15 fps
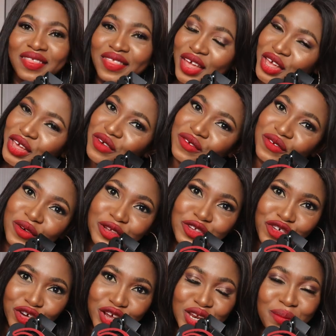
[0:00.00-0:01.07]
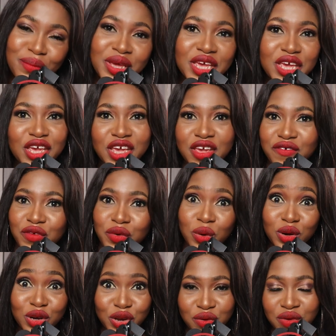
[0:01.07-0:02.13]
Thank you for joining me if you
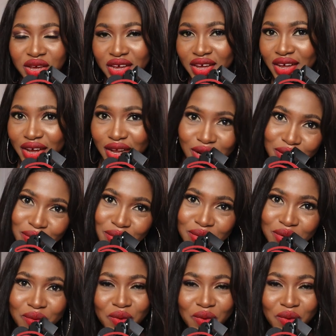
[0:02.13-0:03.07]
are new here. Hello.